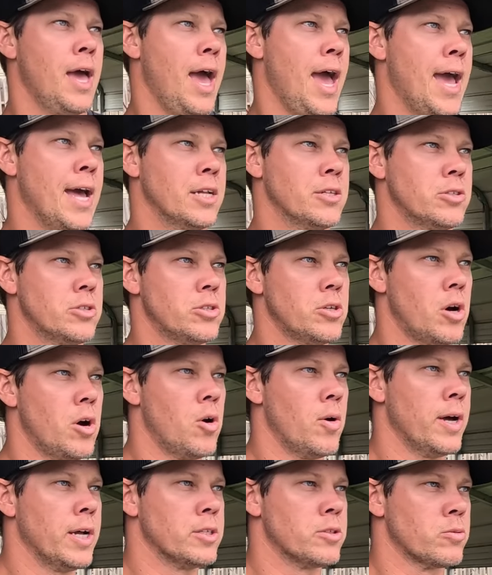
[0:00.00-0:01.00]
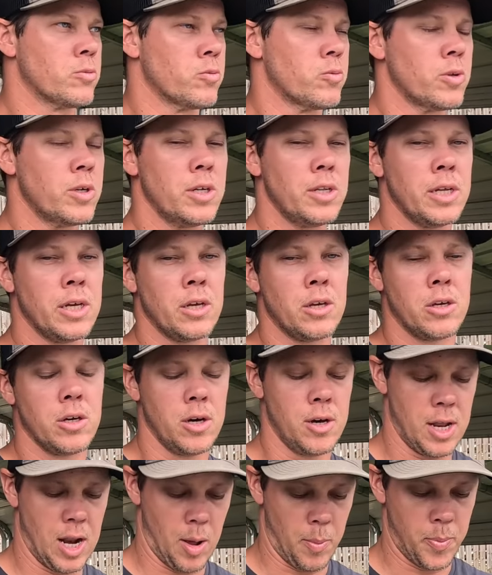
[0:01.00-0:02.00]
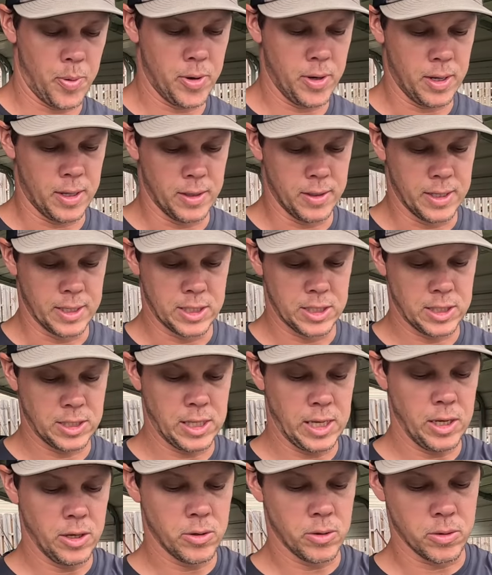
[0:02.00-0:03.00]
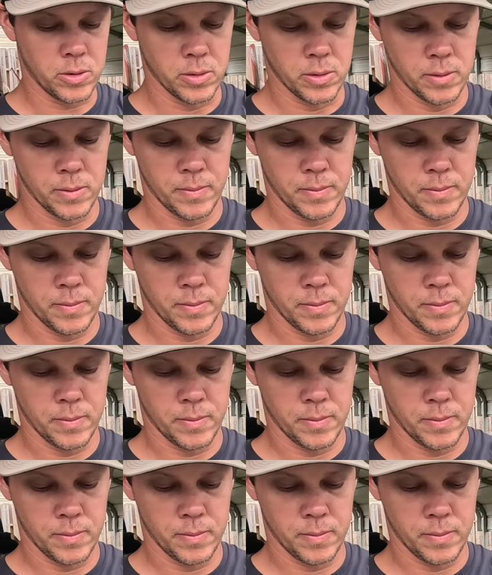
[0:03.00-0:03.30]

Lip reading: and so it's really good at putting this single